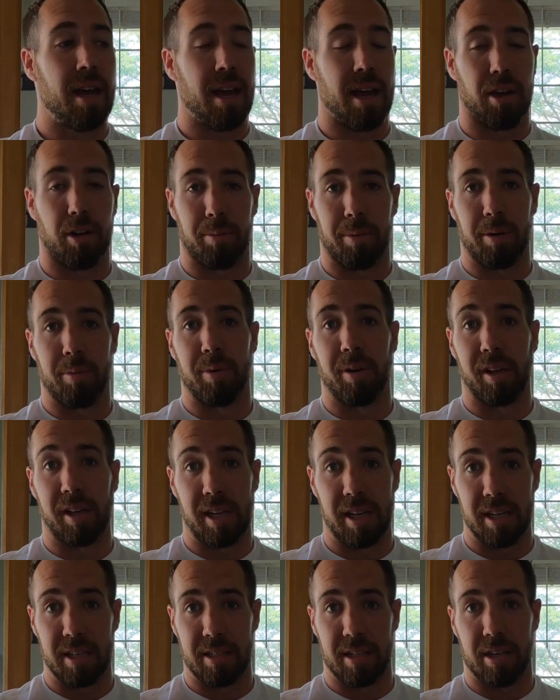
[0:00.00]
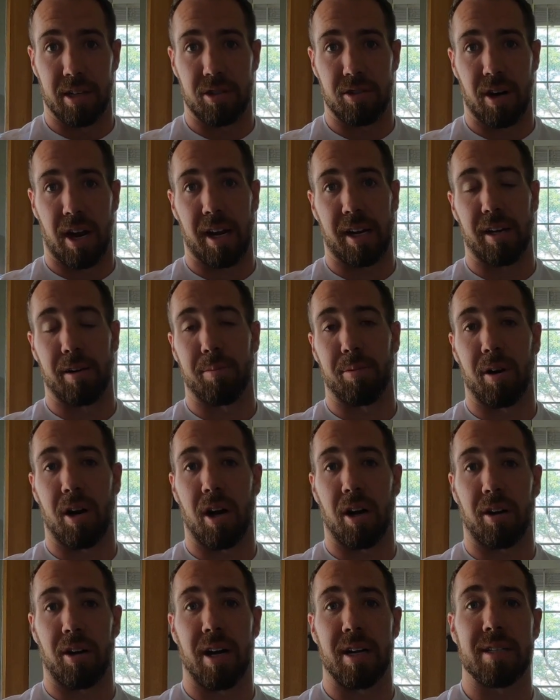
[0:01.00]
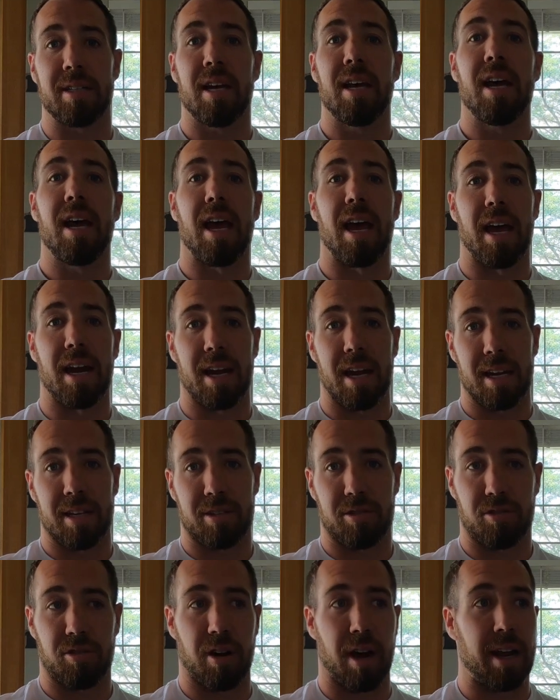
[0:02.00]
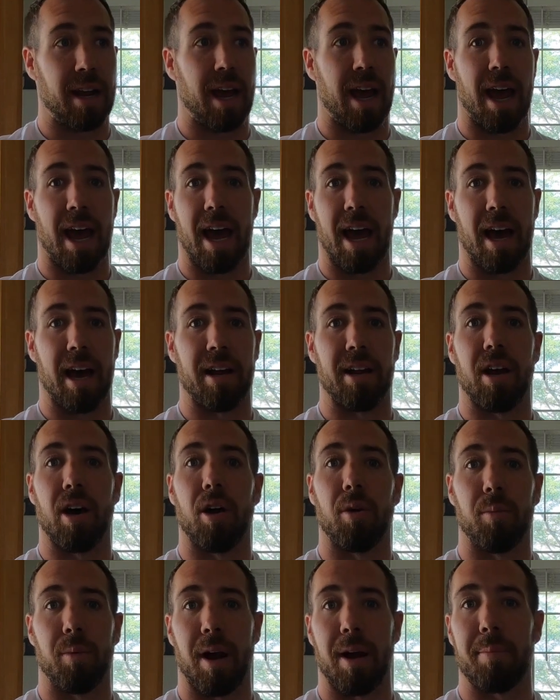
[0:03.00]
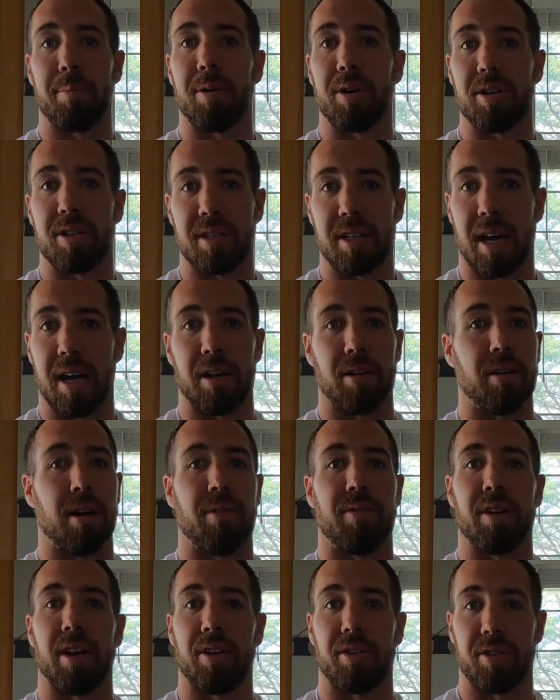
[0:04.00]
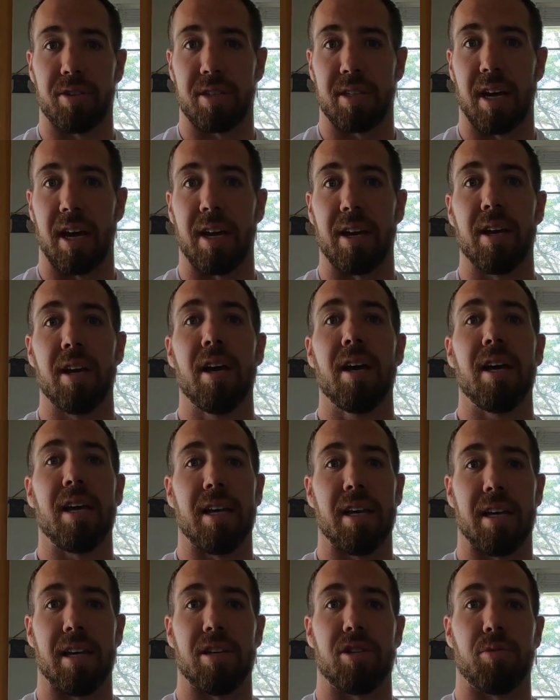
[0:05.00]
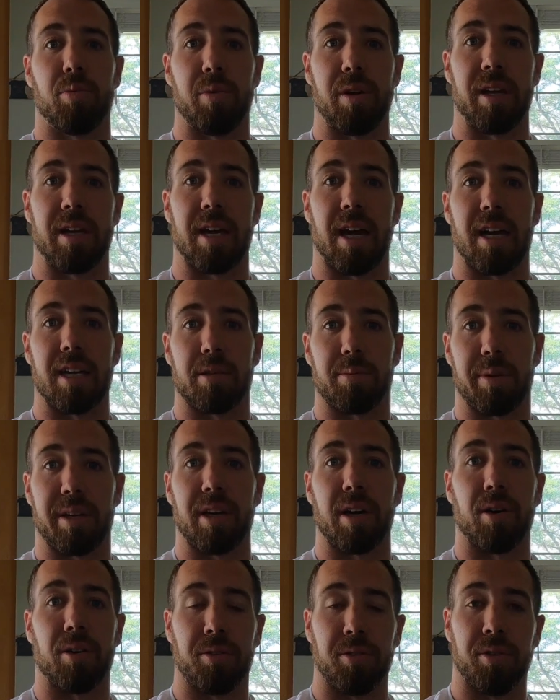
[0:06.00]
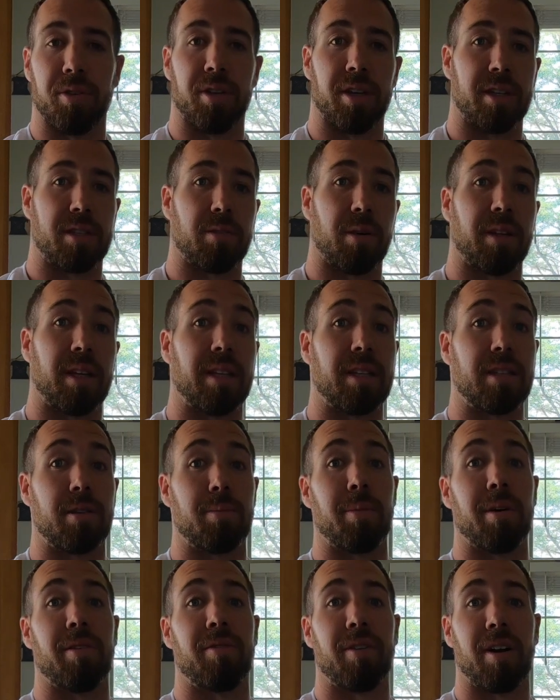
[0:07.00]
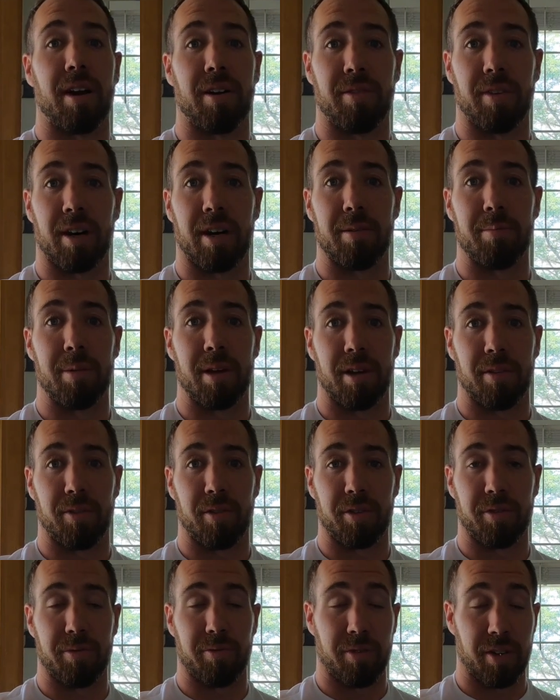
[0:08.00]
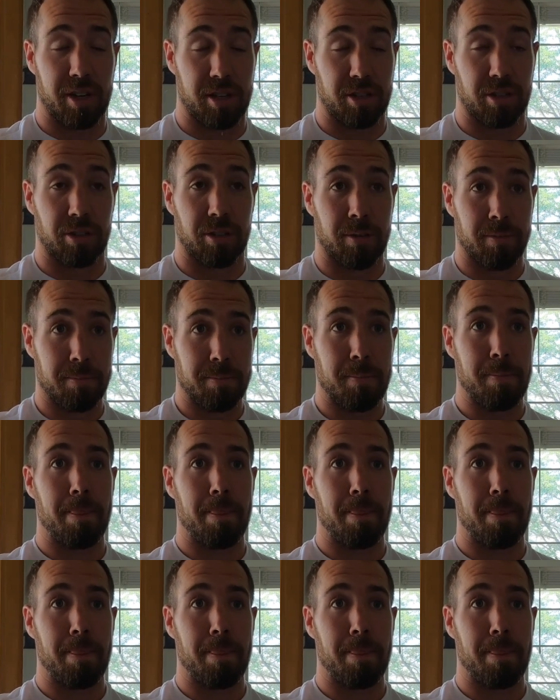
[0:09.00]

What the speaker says: It'll be really easy to track your progress and try to add a rep per set or every other set each week as we go through this. So I think this is going to be a very, very beneficial